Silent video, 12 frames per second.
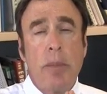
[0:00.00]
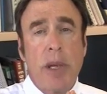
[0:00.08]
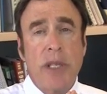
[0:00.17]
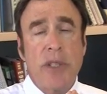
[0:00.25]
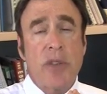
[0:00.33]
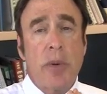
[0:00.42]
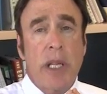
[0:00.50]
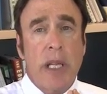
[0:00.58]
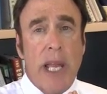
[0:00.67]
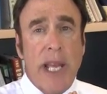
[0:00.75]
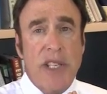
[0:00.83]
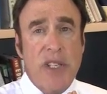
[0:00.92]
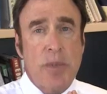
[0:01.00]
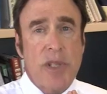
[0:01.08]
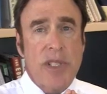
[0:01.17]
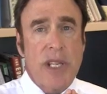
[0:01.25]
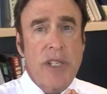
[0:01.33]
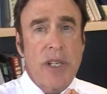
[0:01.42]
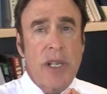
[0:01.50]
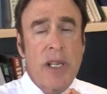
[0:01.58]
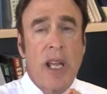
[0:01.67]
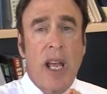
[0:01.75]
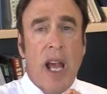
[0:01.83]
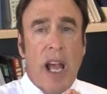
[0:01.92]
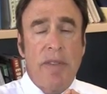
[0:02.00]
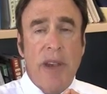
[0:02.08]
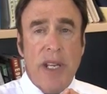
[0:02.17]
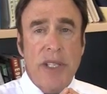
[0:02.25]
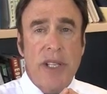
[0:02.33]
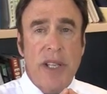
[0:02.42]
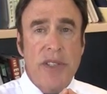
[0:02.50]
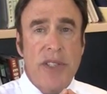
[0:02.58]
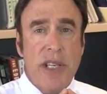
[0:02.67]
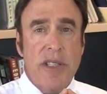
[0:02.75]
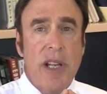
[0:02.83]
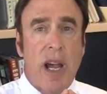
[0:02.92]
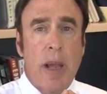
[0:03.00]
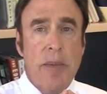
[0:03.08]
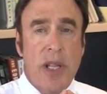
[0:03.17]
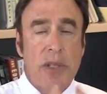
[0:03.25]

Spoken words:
Patients really like this procedure. I've had it done 6 times.